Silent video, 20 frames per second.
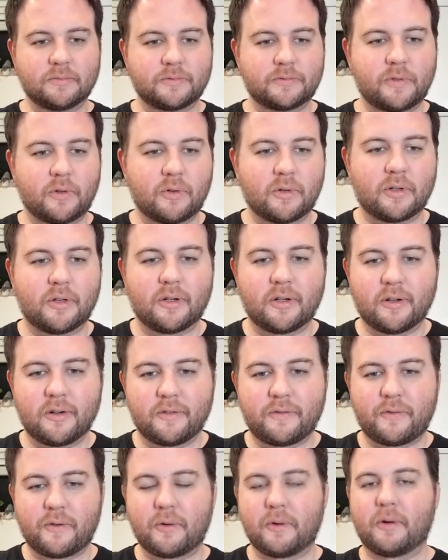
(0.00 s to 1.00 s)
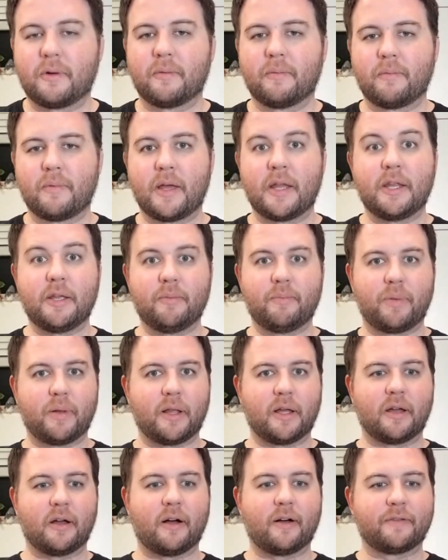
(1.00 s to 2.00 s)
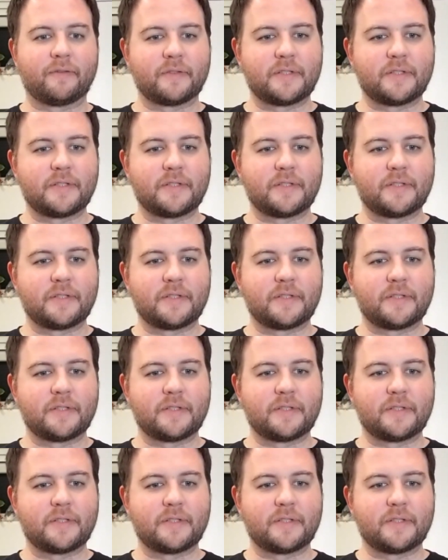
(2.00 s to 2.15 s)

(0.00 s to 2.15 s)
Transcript: for for any playoff